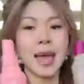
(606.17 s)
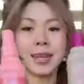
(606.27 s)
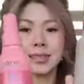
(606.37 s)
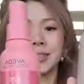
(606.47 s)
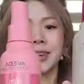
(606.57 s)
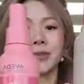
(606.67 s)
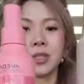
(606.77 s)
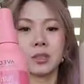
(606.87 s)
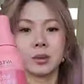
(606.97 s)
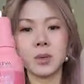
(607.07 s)
that is the
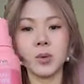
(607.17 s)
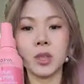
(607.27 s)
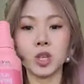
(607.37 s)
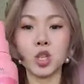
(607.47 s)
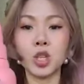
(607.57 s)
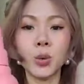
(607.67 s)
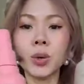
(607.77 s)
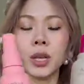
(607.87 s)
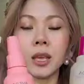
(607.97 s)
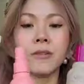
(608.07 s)
difference between the two
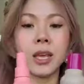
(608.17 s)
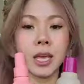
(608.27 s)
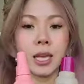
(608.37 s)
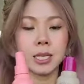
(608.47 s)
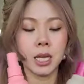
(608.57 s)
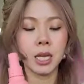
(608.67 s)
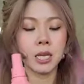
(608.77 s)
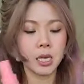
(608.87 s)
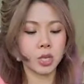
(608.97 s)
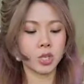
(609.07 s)
leave in
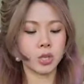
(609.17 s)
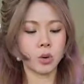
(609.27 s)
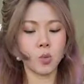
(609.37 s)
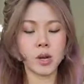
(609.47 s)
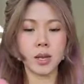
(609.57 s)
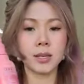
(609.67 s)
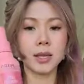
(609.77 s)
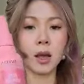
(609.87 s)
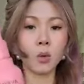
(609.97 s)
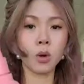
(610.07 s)
conditioner. One is
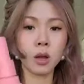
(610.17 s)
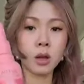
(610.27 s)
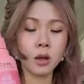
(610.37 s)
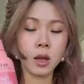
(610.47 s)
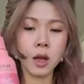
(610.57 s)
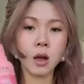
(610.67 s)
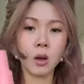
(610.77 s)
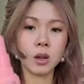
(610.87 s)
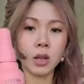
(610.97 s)
a uh,